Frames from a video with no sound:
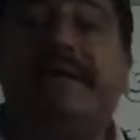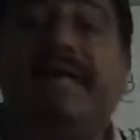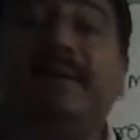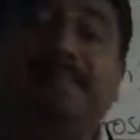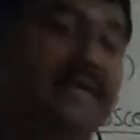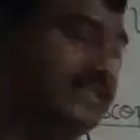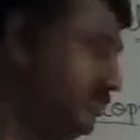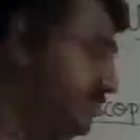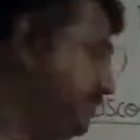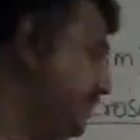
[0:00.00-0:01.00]
middle
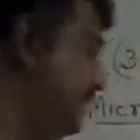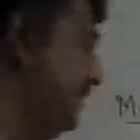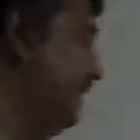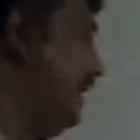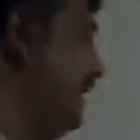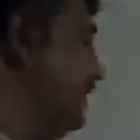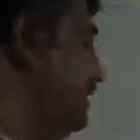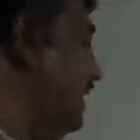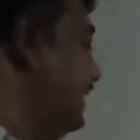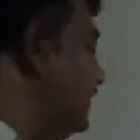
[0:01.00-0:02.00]
piece. And
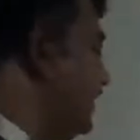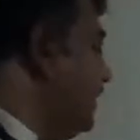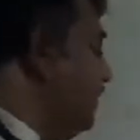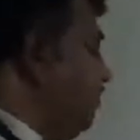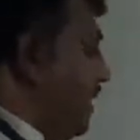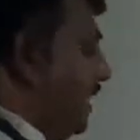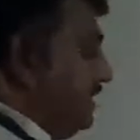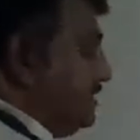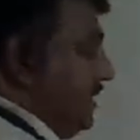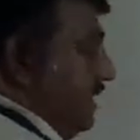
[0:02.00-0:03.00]
the third part
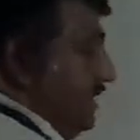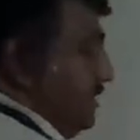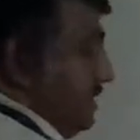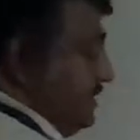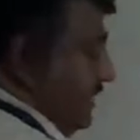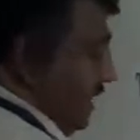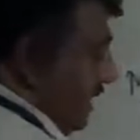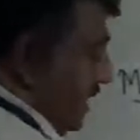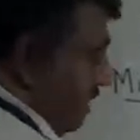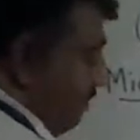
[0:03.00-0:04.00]
is the, let's
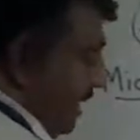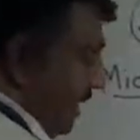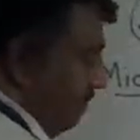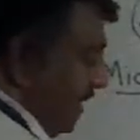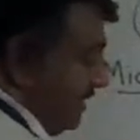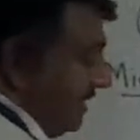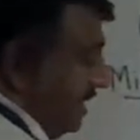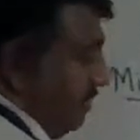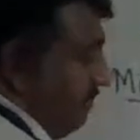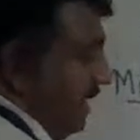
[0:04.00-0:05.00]
say, a middle piece.
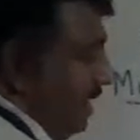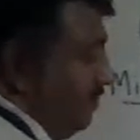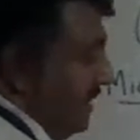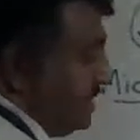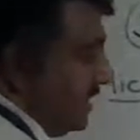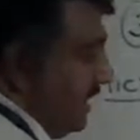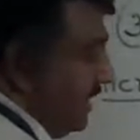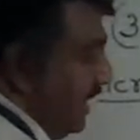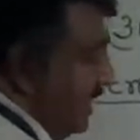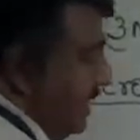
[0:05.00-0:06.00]
Middle piece
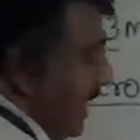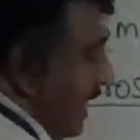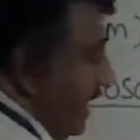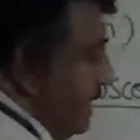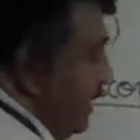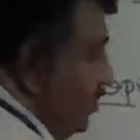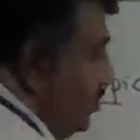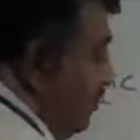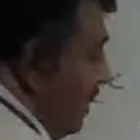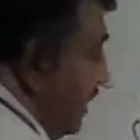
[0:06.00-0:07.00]
contains a
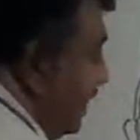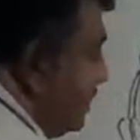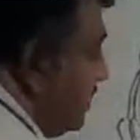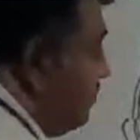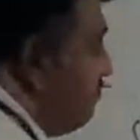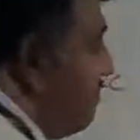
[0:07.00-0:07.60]
numerous